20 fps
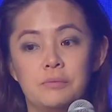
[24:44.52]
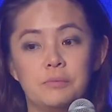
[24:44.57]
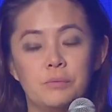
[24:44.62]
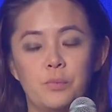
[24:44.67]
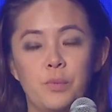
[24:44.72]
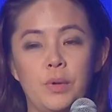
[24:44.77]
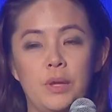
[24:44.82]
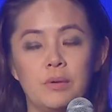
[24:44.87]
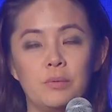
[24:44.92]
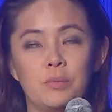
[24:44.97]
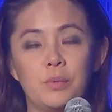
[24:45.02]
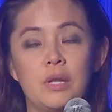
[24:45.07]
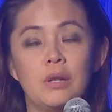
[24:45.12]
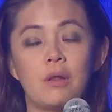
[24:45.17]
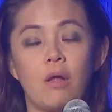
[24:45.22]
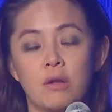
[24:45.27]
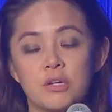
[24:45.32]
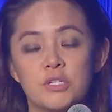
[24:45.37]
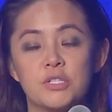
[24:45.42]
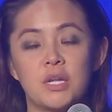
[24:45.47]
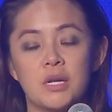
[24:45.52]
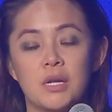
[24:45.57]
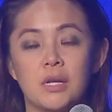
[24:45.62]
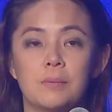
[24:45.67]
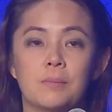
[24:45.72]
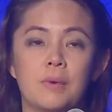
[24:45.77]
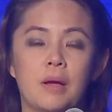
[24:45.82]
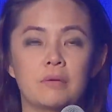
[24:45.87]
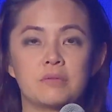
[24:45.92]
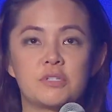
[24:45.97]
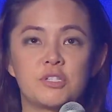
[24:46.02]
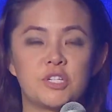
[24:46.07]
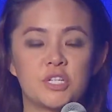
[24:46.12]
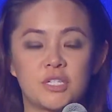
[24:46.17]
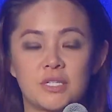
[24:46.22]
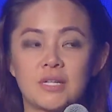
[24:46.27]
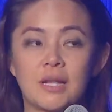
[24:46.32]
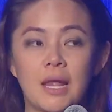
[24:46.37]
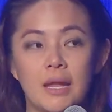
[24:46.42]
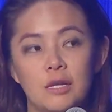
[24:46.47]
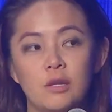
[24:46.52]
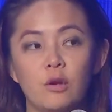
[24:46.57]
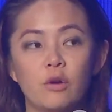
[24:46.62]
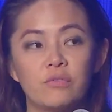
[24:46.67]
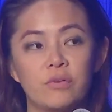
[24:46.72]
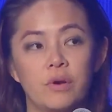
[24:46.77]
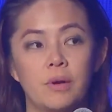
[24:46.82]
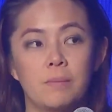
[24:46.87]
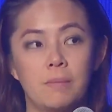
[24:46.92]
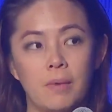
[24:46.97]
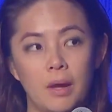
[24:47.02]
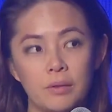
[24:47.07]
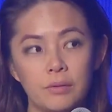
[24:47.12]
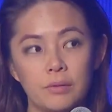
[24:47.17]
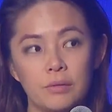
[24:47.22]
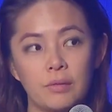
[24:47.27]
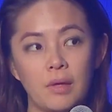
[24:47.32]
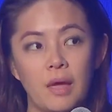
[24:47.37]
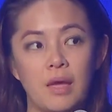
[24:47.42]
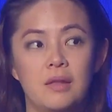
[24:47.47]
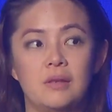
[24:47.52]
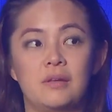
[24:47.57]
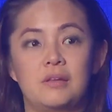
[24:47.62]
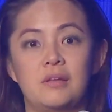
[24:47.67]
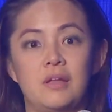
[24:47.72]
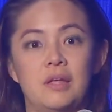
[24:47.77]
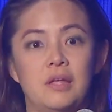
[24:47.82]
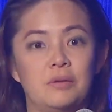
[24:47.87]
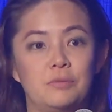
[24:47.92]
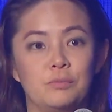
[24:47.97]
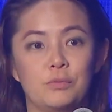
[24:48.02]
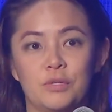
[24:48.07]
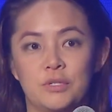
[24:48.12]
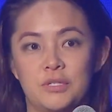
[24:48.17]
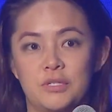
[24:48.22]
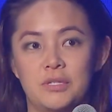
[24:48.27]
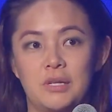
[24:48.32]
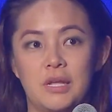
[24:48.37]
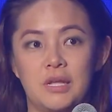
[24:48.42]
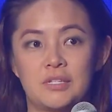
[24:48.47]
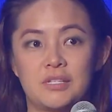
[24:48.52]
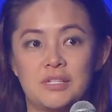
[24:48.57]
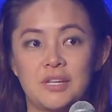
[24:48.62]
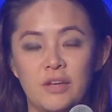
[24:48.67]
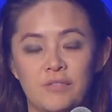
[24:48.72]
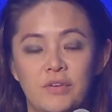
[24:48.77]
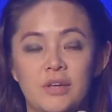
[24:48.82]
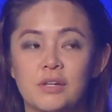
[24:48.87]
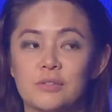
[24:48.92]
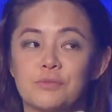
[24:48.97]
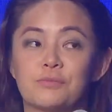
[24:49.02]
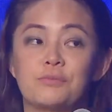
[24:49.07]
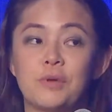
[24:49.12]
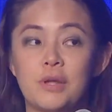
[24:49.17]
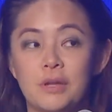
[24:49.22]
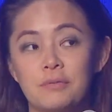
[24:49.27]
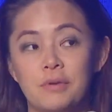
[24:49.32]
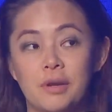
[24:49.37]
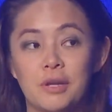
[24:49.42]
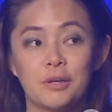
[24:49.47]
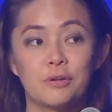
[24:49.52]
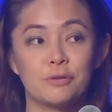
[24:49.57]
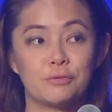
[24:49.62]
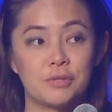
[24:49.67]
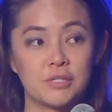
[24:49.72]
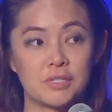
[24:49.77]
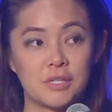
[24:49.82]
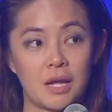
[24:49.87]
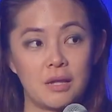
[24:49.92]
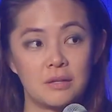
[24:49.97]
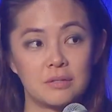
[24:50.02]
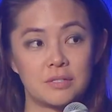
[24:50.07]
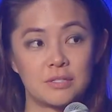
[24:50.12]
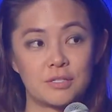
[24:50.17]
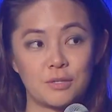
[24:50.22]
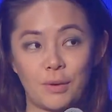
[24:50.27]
we launched it in about just slightly over a month, and it's giving us really, really good results.